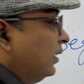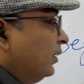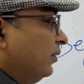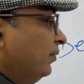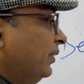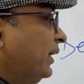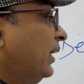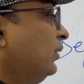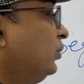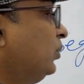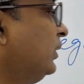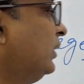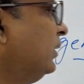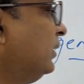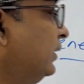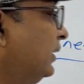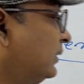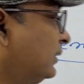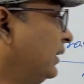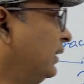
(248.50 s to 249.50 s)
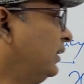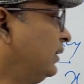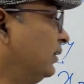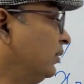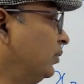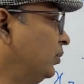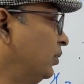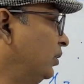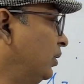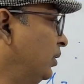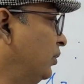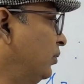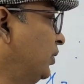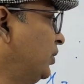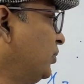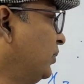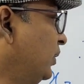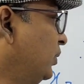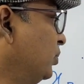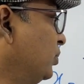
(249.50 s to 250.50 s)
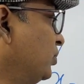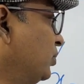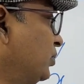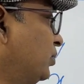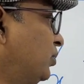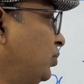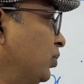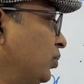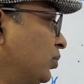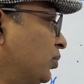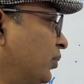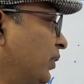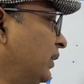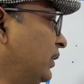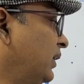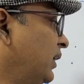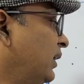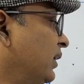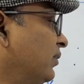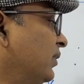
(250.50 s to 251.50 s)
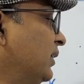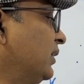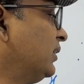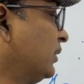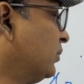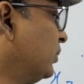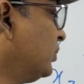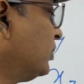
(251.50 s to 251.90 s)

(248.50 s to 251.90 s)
We had to decide which one to choose when theta 1 is equal